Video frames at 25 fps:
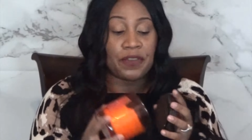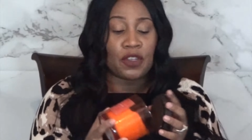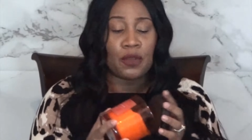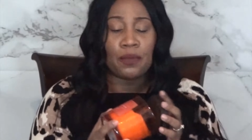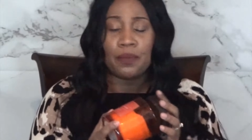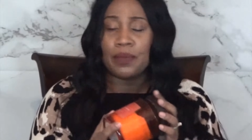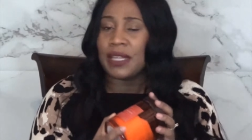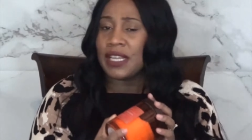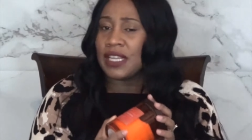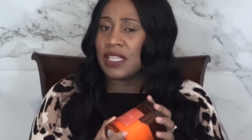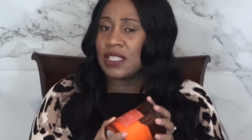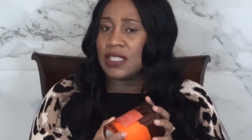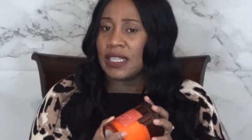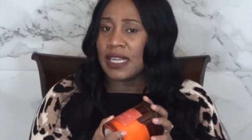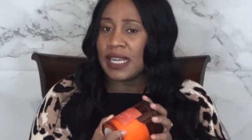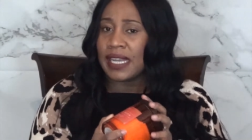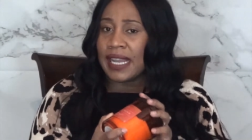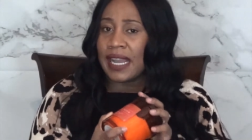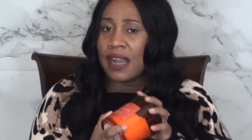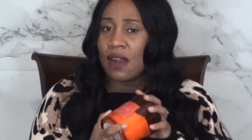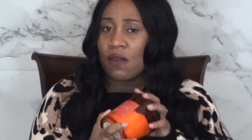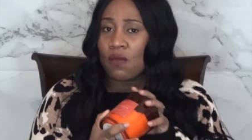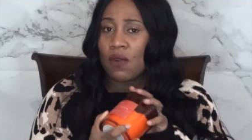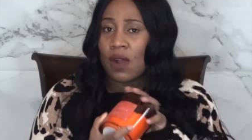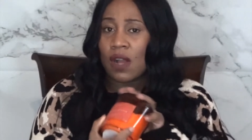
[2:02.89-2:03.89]
so please check
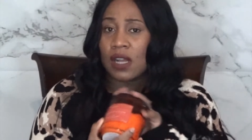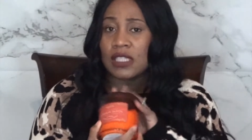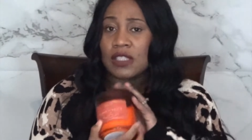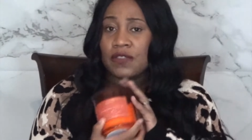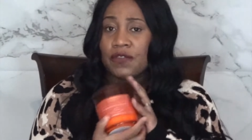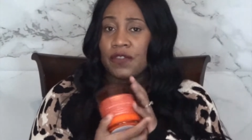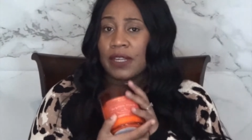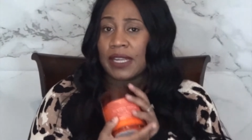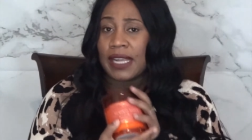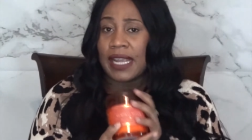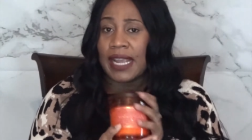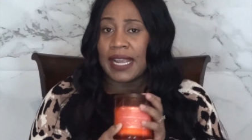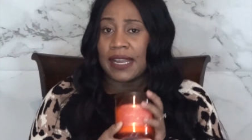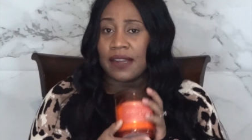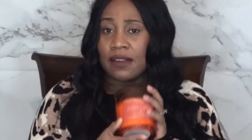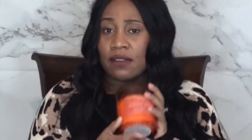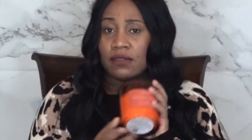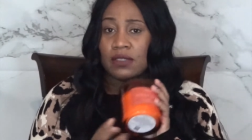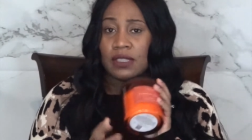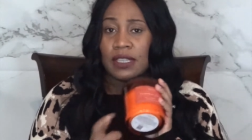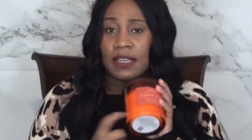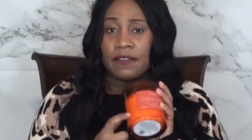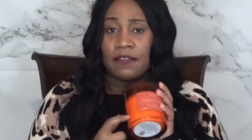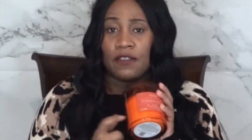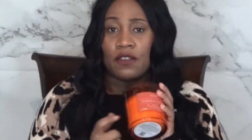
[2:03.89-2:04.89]
out ross for
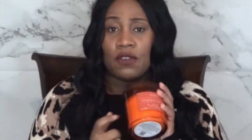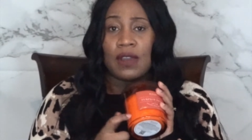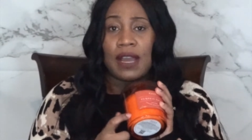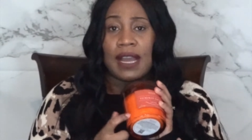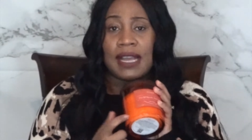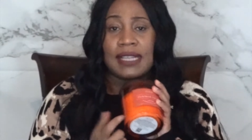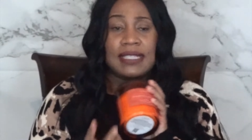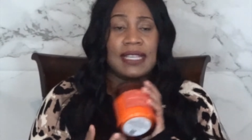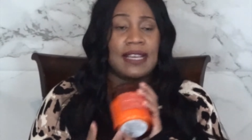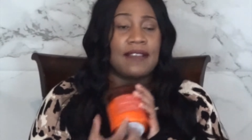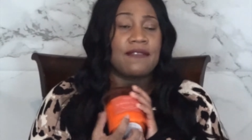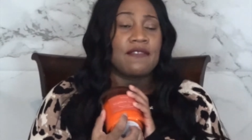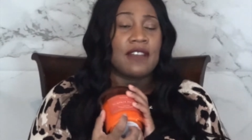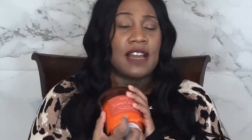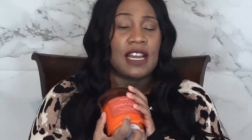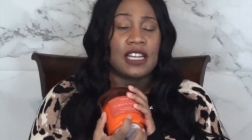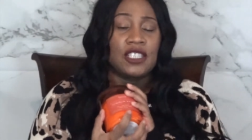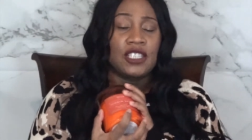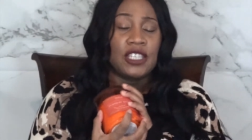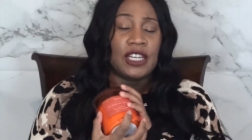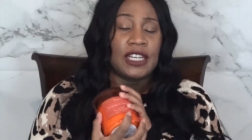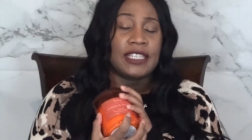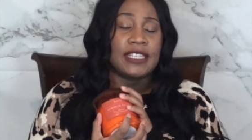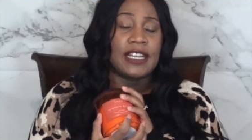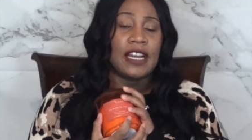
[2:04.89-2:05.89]
candles if you guys have
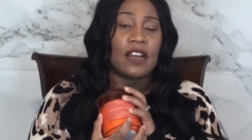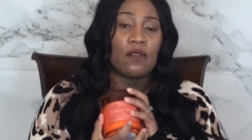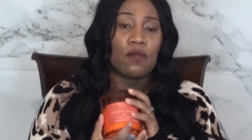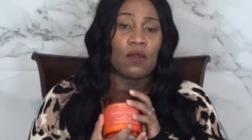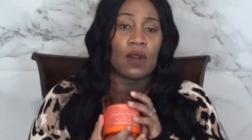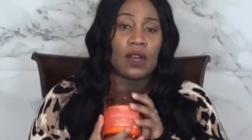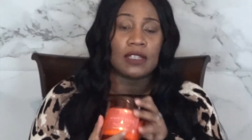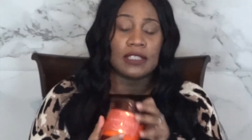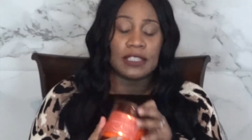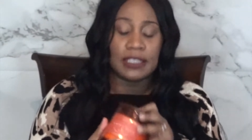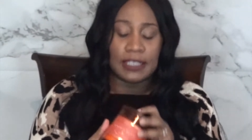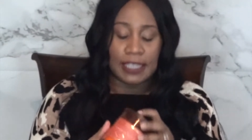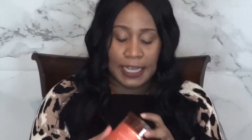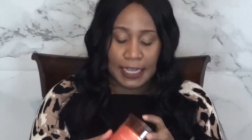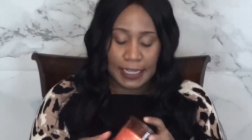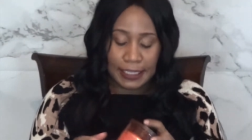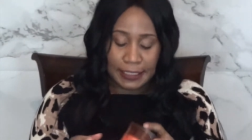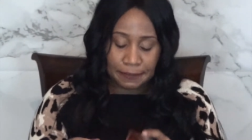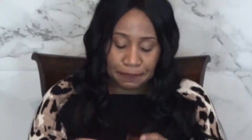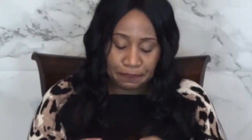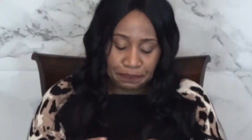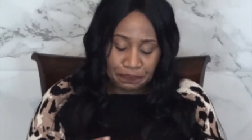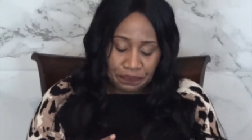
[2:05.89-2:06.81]
not checked out ross yet